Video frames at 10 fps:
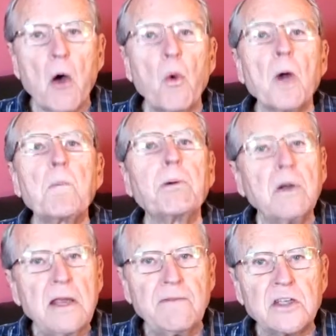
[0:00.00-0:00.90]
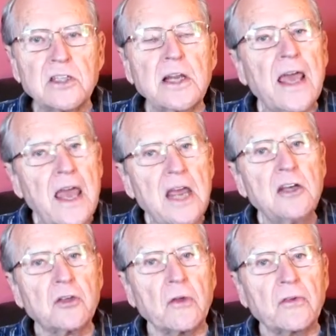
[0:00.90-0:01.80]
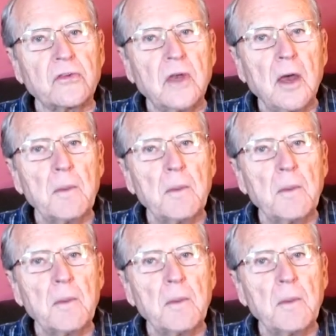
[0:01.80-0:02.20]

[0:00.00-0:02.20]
were previously angels,